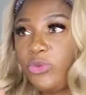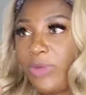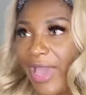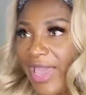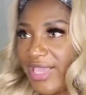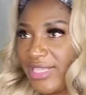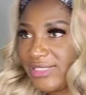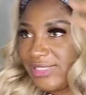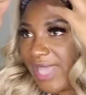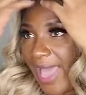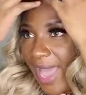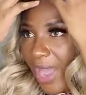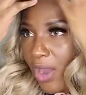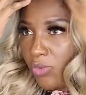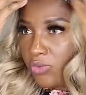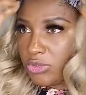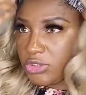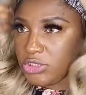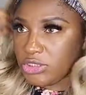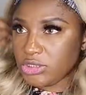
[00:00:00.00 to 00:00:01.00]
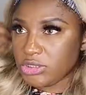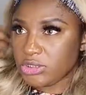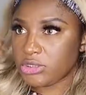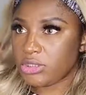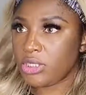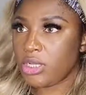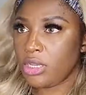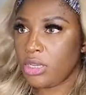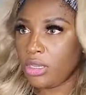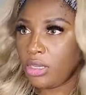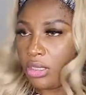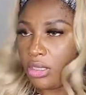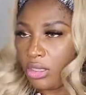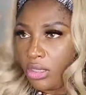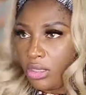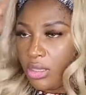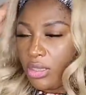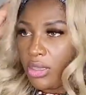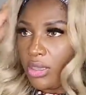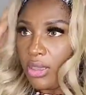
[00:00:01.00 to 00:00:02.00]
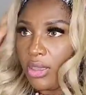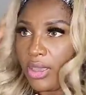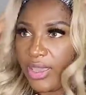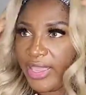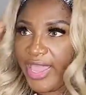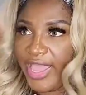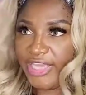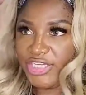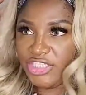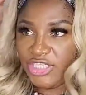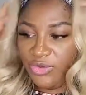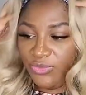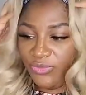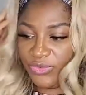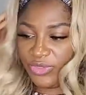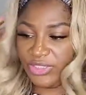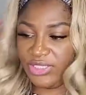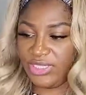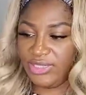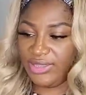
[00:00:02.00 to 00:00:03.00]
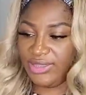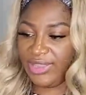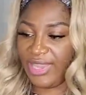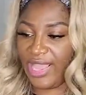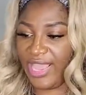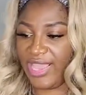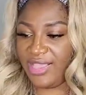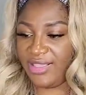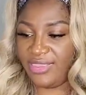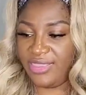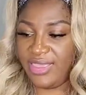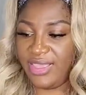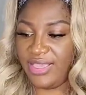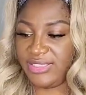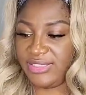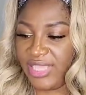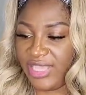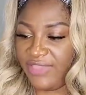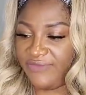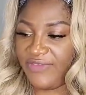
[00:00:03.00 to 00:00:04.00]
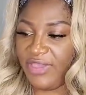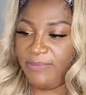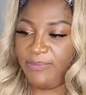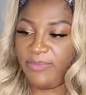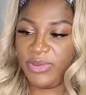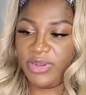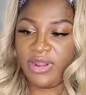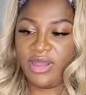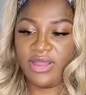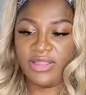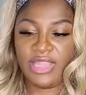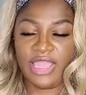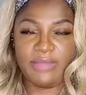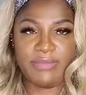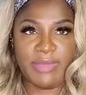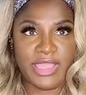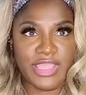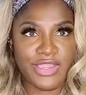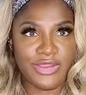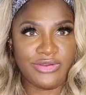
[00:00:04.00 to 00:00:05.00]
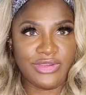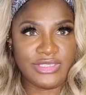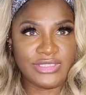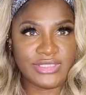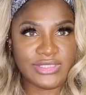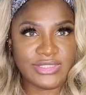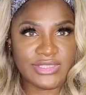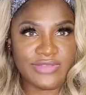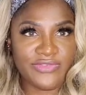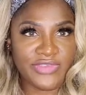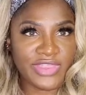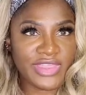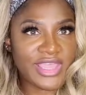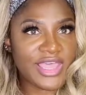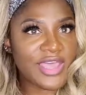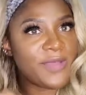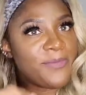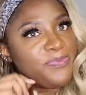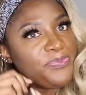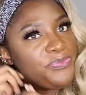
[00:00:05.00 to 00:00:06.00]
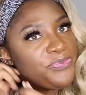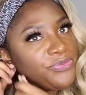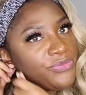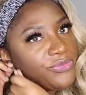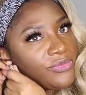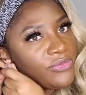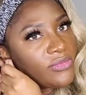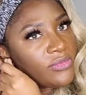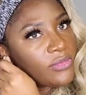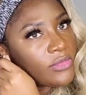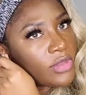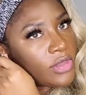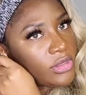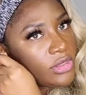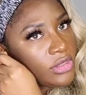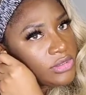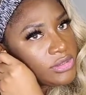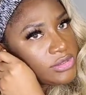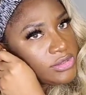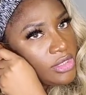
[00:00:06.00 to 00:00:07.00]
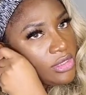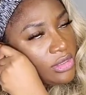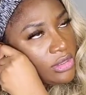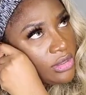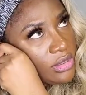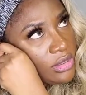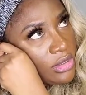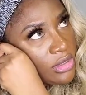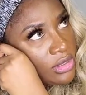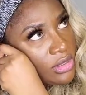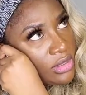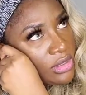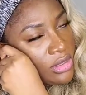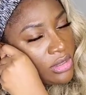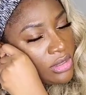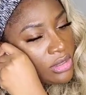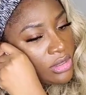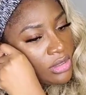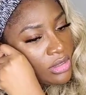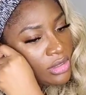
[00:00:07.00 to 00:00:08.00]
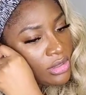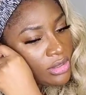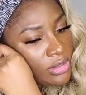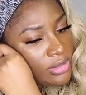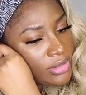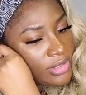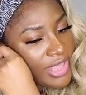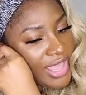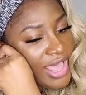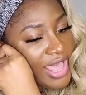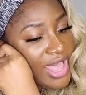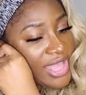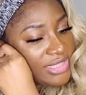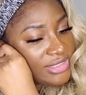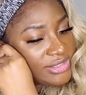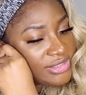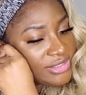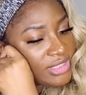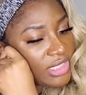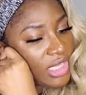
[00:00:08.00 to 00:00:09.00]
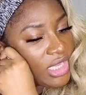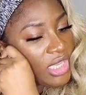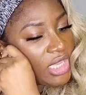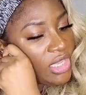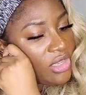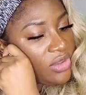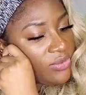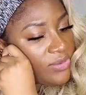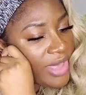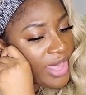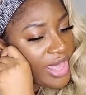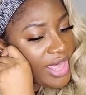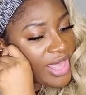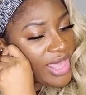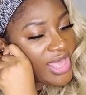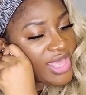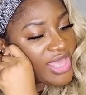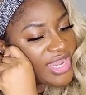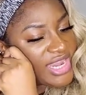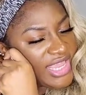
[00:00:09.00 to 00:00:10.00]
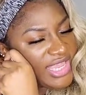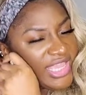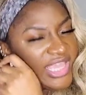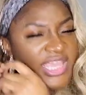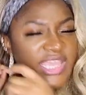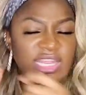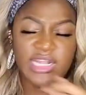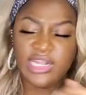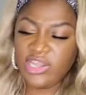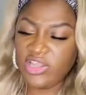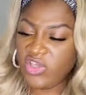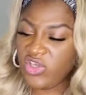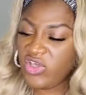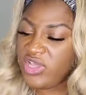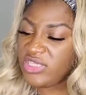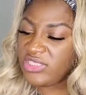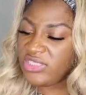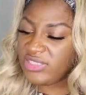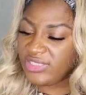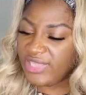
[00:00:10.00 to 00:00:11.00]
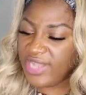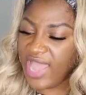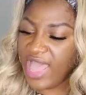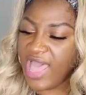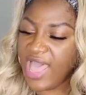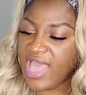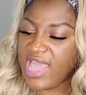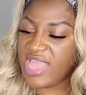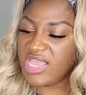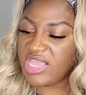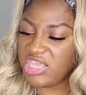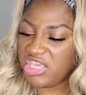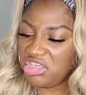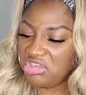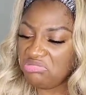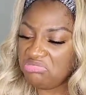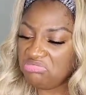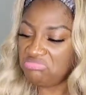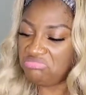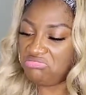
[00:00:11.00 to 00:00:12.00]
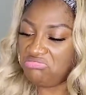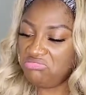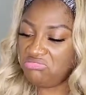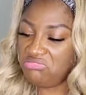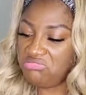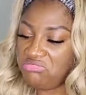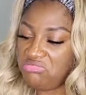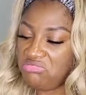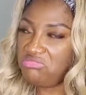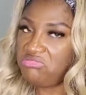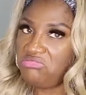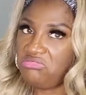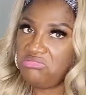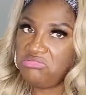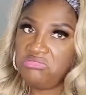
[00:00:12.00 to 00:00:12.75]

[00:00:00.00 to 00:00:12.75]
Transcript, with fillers: it needs oxygen and it needs um, blood supply. Okay, so this is what we're trying to do with this method that I'm showing you guys. So you guys see how cute this is? I love it so much.